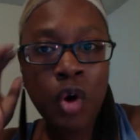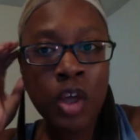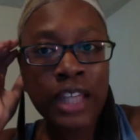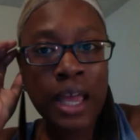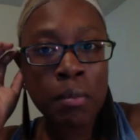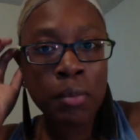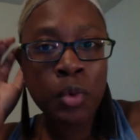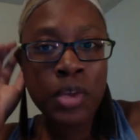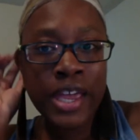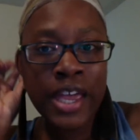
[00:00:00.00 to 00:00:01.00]
Online
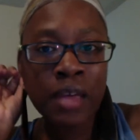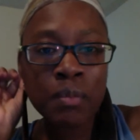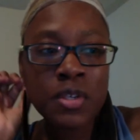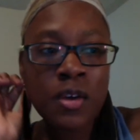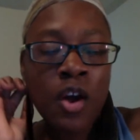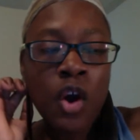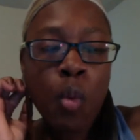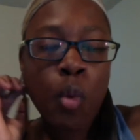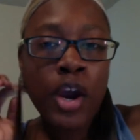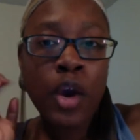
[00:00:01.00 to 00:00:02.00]
boot camps
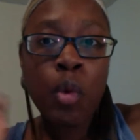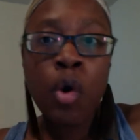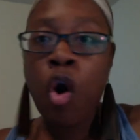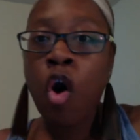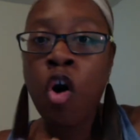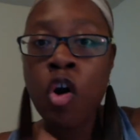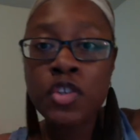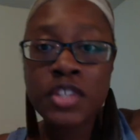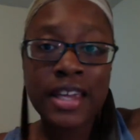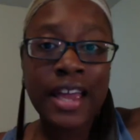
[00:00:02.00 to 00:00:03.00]
where we'll all
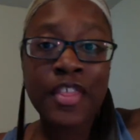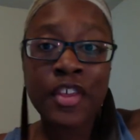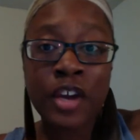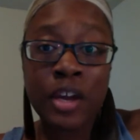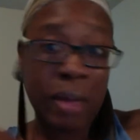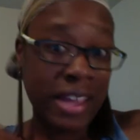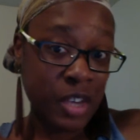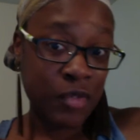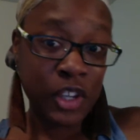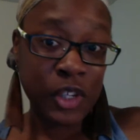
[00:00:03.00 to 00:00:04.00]
together, and
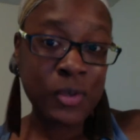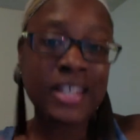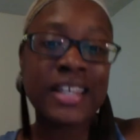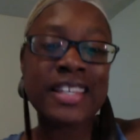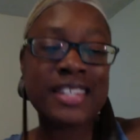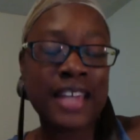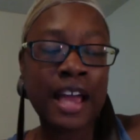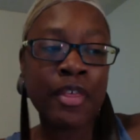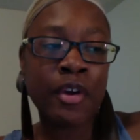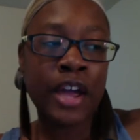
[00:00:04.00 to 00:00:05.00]
myself included, get
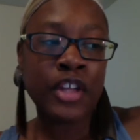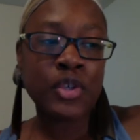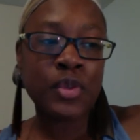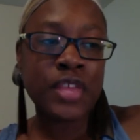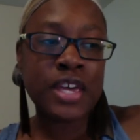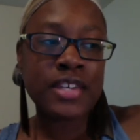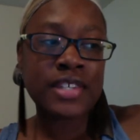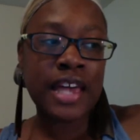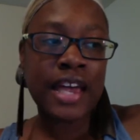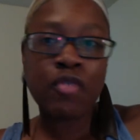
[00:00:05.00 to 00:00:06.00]
together and do
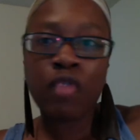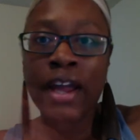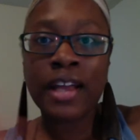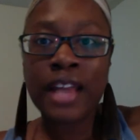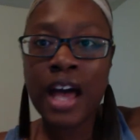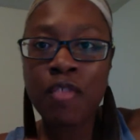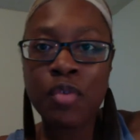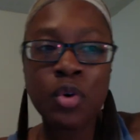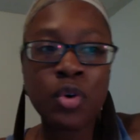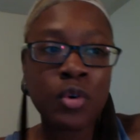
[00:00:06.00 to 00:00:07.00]
things like write a
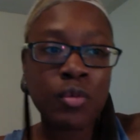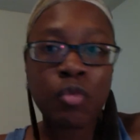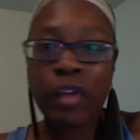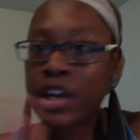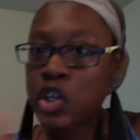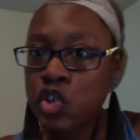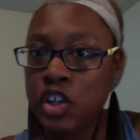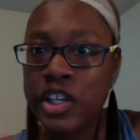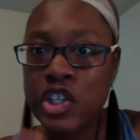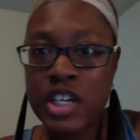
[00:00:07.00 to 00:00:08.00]
novel, write a
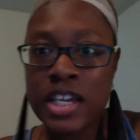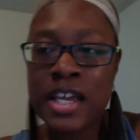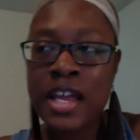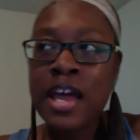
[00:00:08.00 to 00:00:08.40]
trilogy.